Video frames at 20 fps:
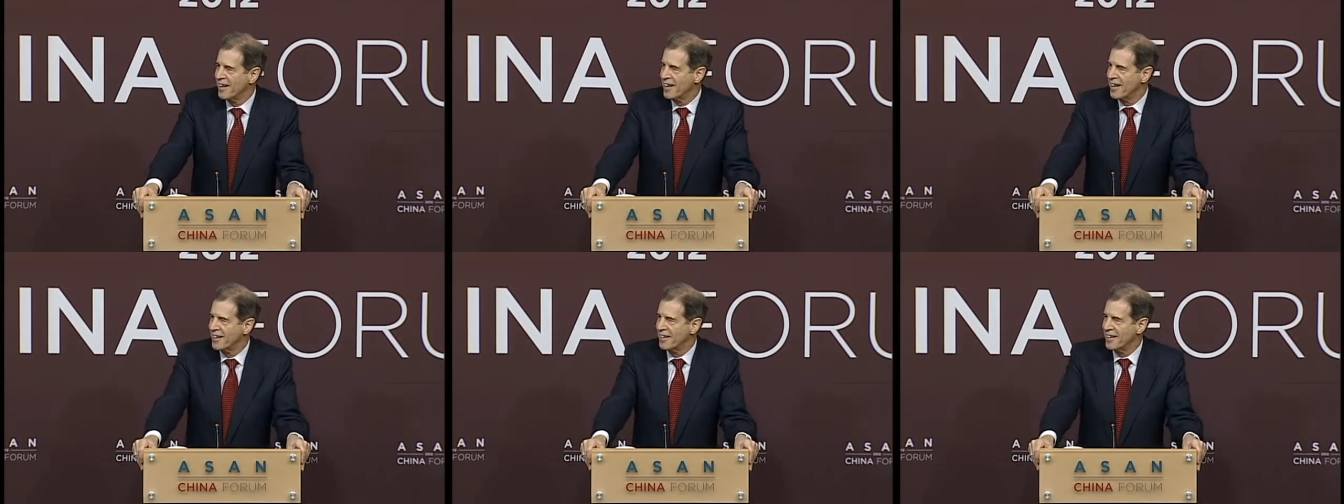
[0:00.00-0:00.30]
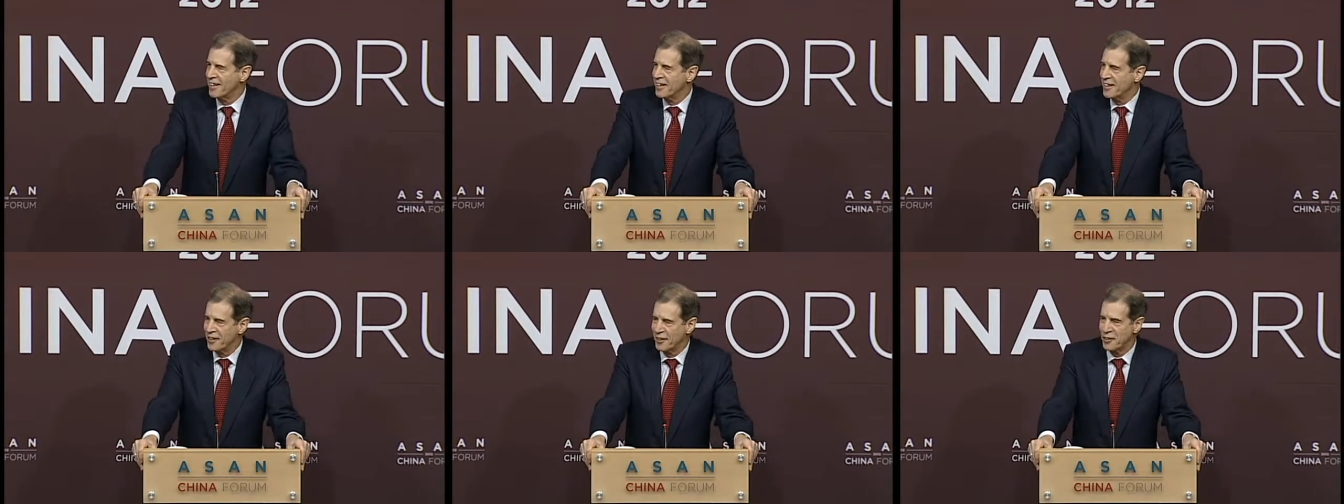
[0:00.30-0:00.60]

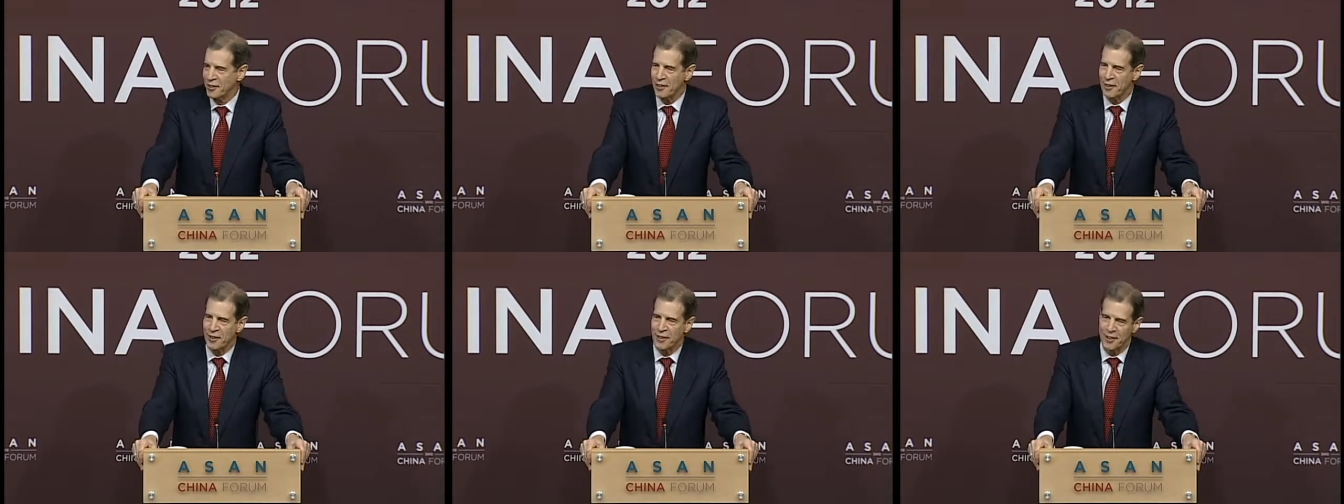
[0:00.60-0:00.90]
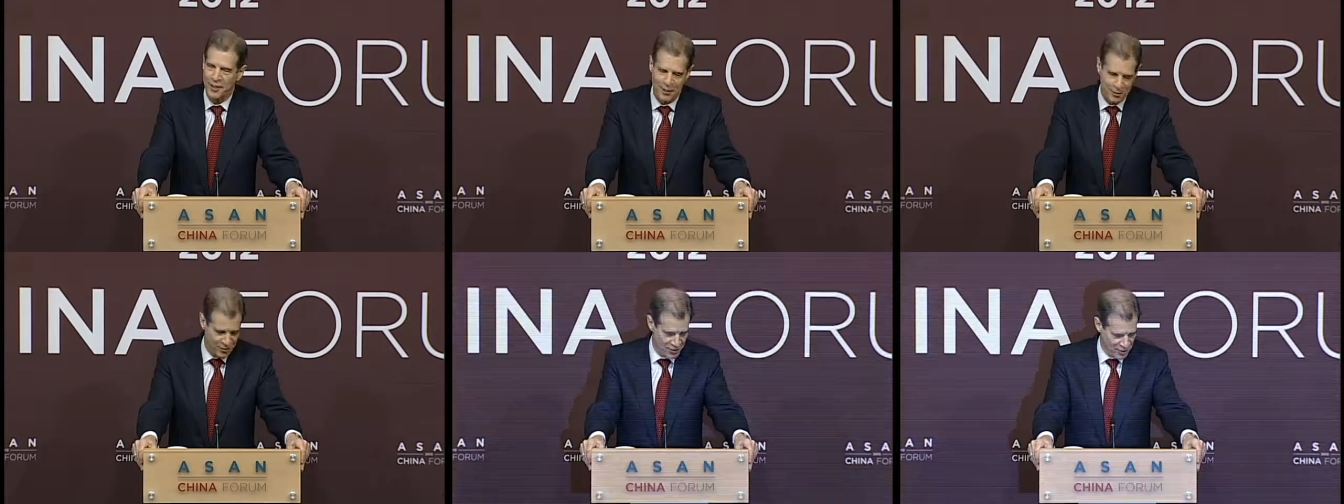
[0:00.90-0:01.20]
leading
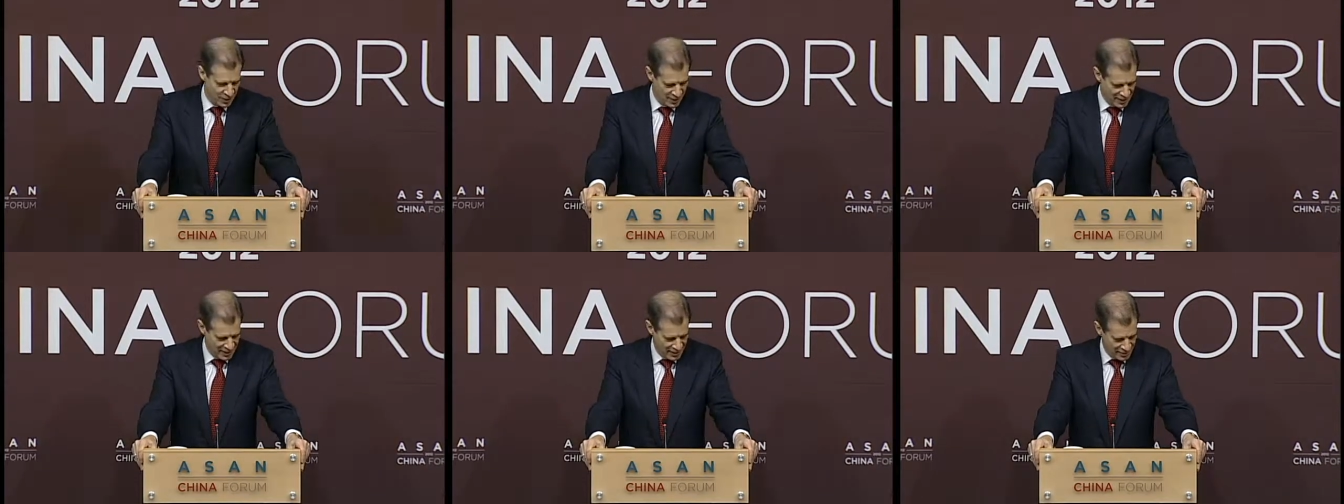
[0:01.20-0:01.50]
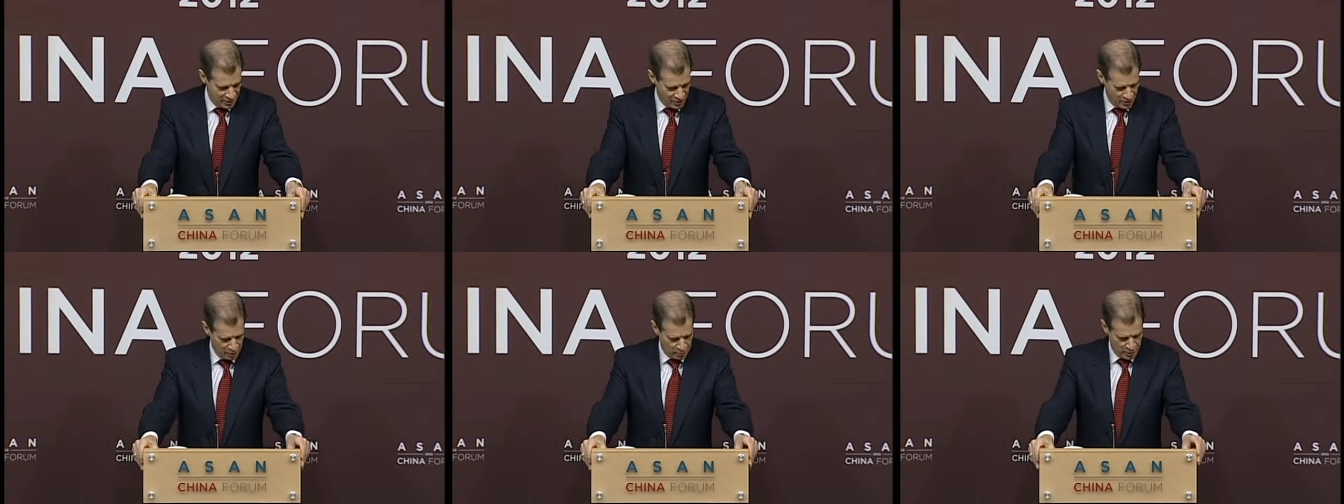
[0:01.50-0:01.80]
journalists on that
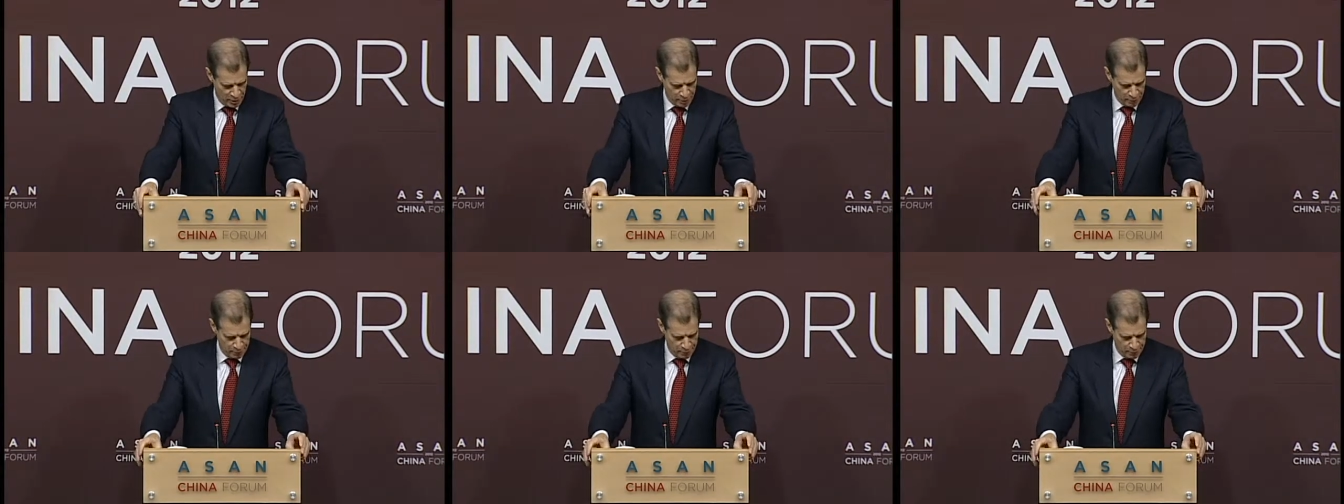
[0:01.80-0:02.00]
subject.